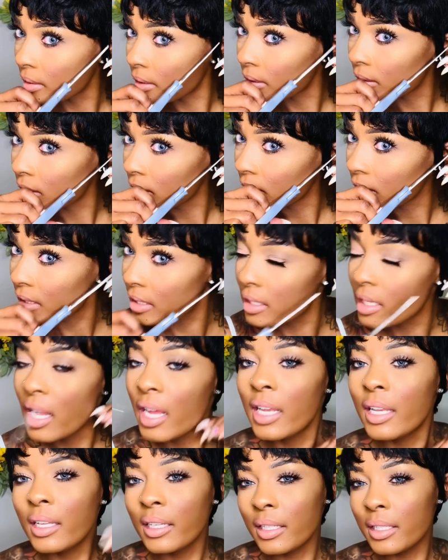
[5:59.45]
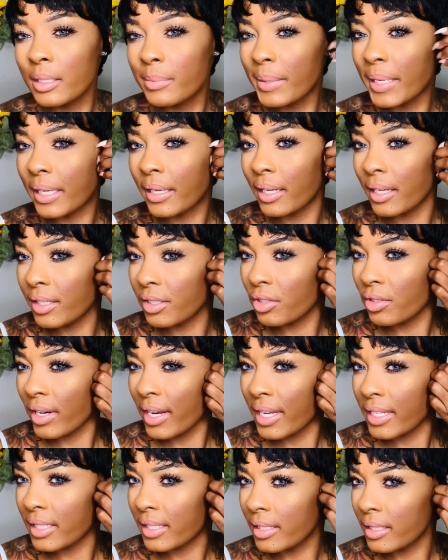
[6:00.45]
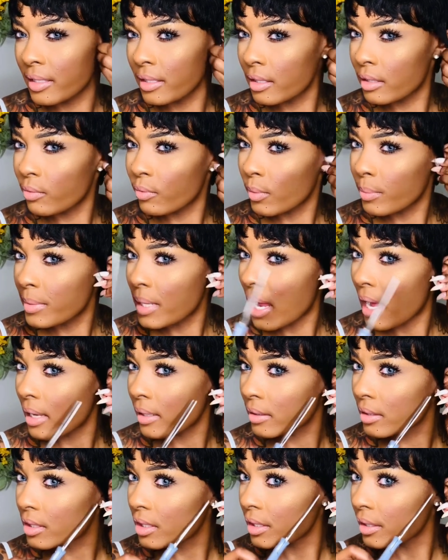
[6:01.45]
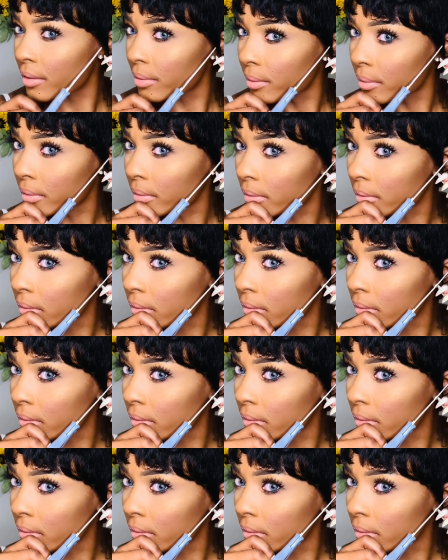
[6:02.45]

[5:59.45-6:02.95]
look at these look at these big contrast scissors from Dollar General.